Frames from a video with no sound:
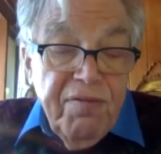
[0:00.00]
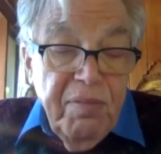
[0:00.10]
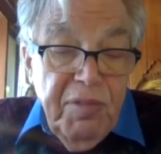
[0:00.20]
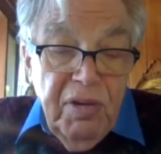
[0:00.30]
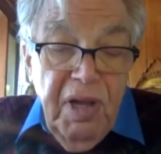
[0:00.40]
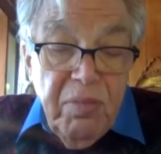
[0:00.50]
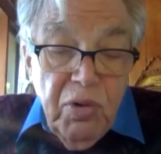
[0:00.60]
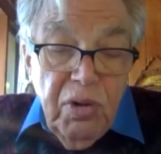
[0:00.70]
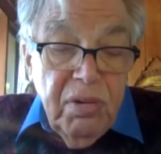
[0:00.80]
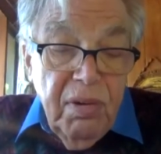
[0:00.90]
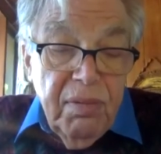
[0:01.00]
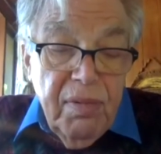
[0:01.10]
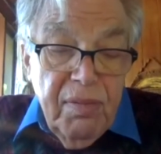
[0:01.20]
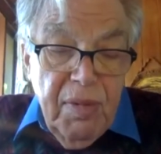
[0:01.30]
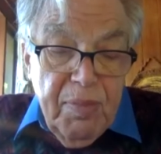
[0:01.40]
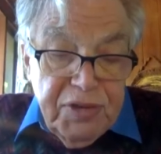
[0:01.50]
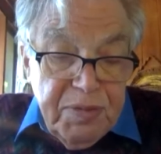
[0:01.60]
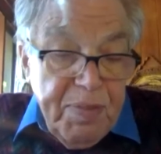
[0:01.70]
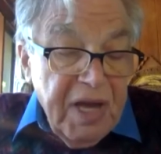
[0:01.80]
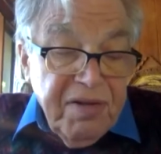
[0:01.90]
From the liberal
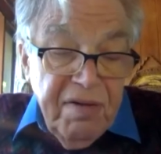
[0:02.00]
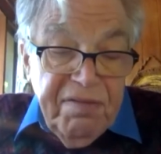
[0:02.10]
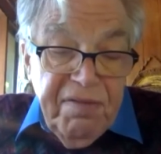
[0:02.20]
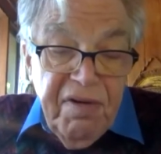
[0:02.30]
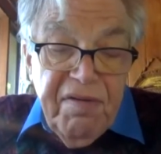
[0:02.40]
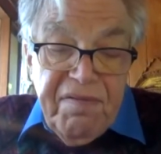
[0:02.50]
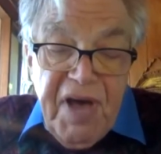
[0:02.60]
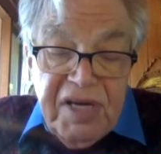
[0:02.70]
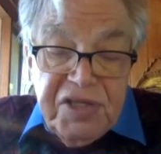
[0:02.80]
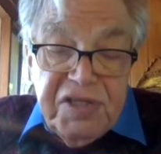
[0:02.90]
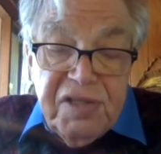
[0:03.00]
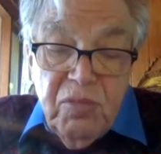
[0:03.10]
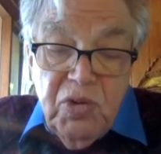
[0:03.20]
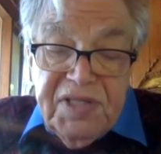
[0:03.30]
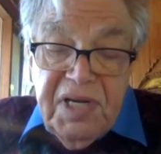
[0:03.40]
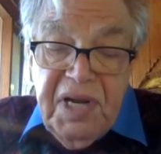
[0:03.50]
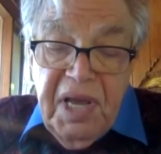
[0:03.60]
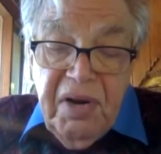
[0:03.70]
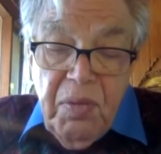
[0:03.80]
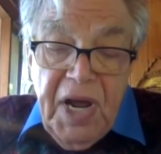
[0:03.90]
perspective, fascism was an
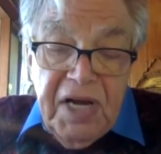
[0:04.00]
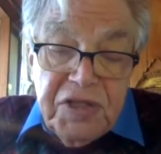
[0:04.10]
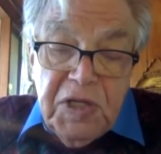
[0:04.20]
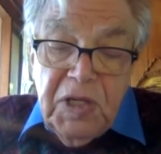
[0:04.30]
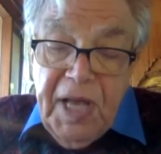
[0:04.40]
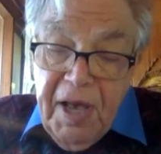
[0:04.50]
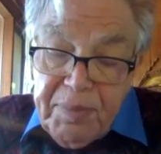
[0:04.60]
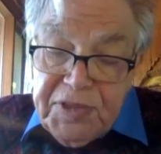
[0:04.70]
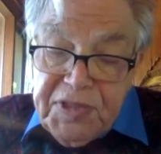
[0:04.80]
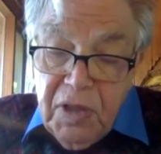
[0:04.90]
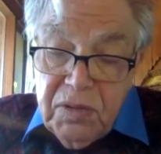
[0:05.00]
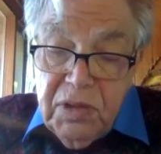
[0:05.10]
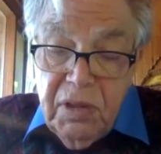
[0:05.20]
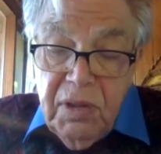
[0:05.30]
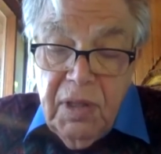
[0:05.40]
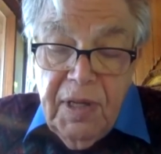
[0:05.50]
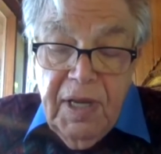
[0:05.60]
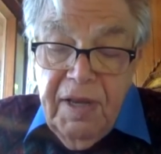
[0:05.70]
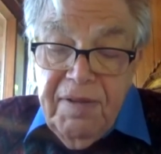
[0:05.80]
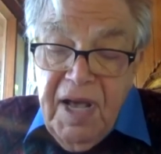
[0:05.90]
irrational episode
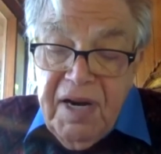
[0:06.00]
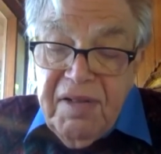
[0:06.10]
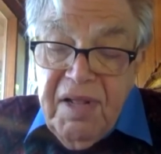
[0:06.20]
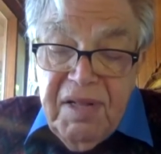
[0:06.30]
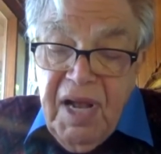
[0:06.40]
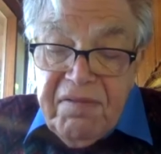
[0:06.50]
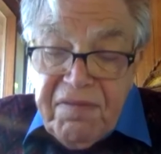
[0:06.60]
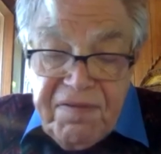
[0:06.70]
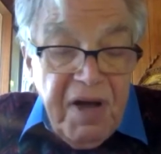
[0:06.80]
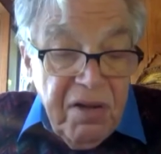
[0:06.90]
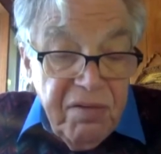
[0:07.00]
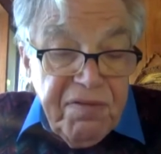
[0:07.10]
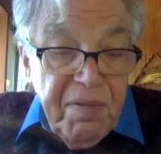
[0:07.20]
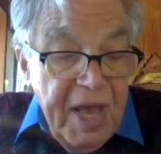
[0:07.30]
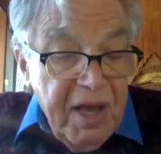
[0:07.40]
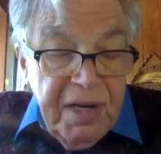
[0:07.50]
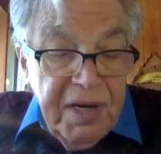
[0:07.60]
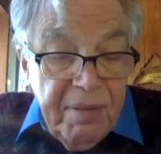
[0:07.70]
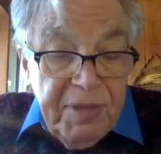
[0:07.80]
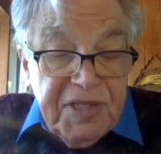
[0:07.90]
in that it did not follow from
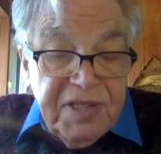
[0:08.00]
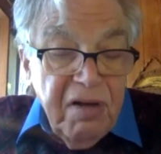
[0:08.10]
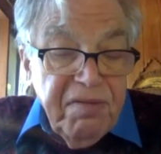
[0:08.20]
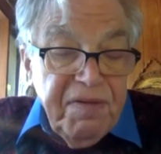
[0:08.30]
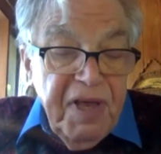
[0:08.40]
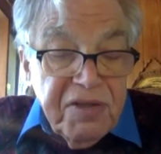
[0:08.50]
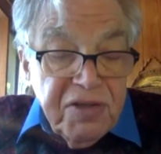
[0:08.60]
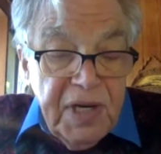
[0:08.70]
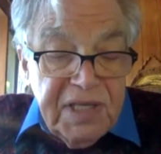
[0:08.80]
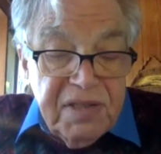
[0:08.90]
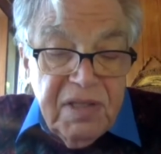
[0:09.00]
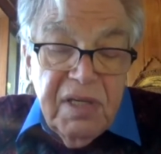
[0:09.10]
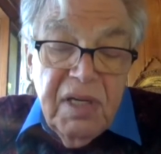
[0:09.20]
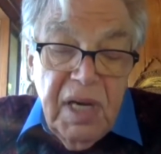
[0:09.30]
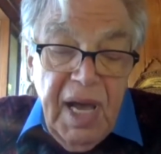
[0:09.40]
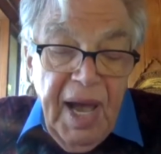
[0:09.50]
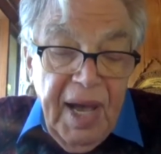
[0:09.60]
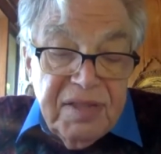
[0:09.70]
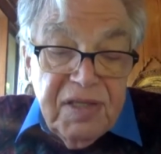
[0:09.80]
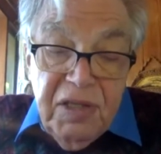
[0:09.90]
economic self-interest
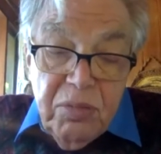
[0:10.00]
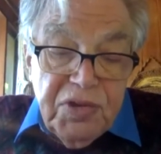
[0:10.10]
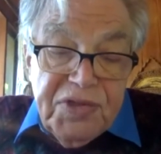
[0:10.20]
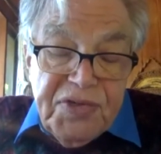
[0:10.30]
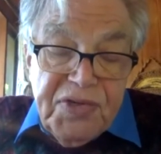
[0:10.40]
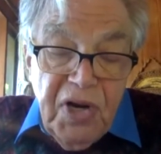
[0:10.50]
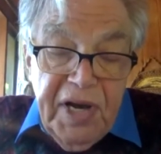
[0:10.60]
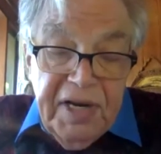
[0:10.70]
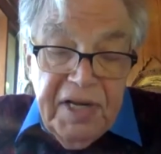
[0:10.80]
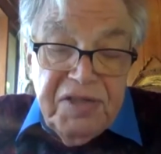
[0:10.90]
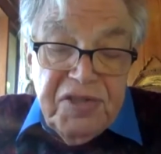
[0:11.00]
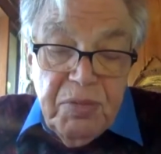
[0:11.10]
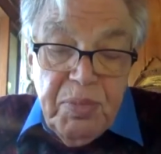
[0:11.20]
as liberal societies